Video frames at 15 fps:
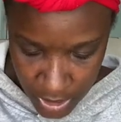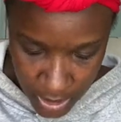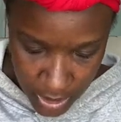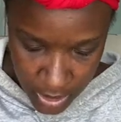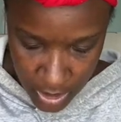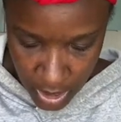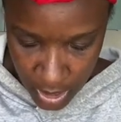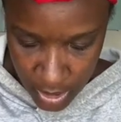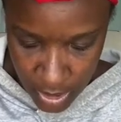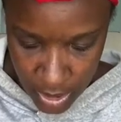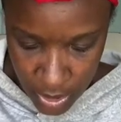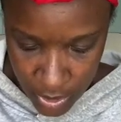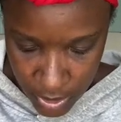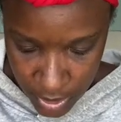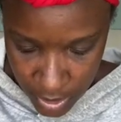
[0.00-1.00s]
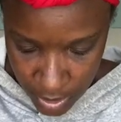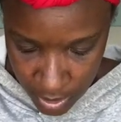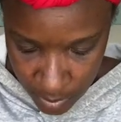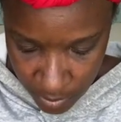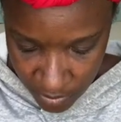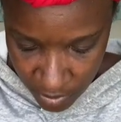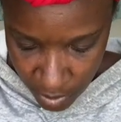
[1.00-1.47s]
styling
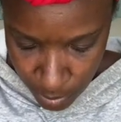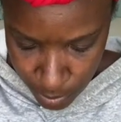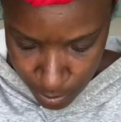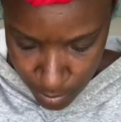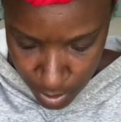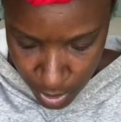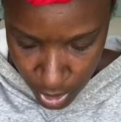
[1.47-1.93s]
cream from